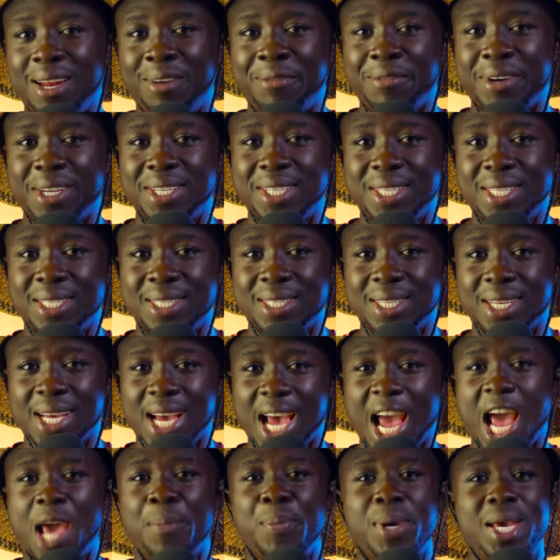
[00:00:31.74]
elephant.
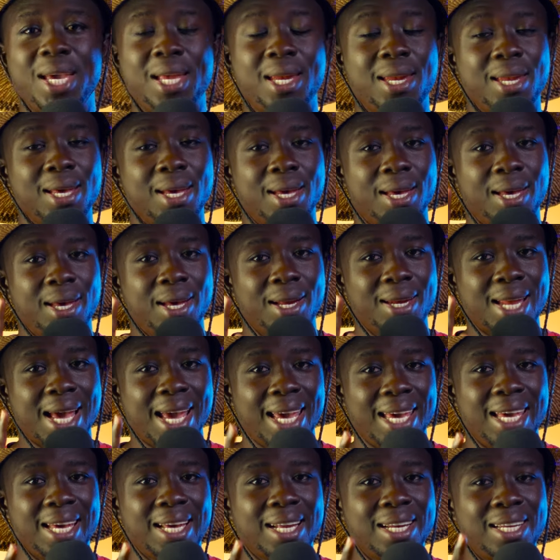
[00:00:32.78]
I mean the
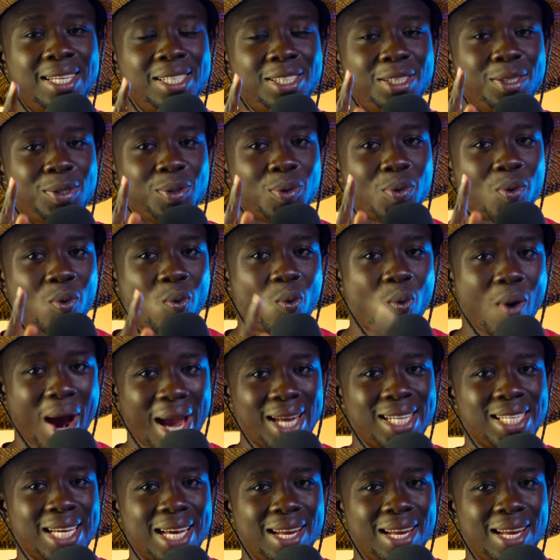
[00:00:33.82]
English white